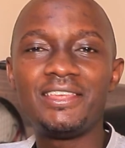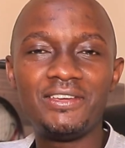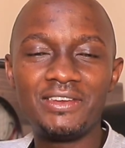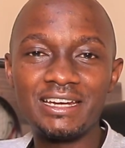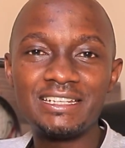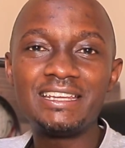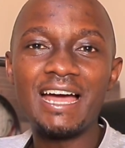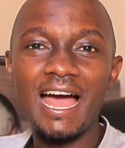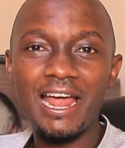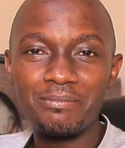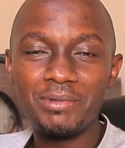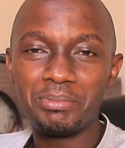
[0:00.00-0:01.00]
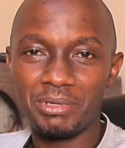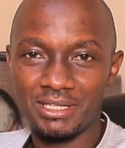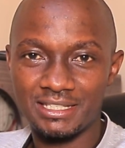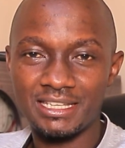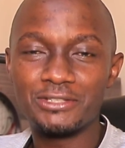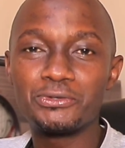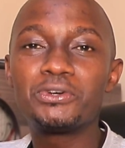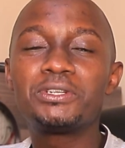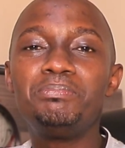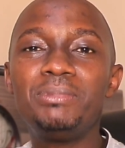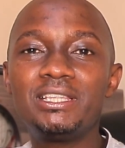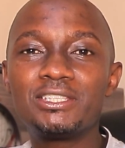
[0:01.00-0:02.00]
The United Arab Emirates has
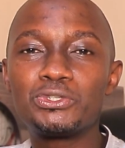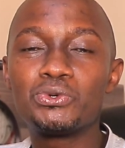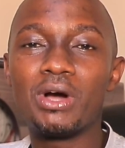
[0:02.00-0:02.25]
got means to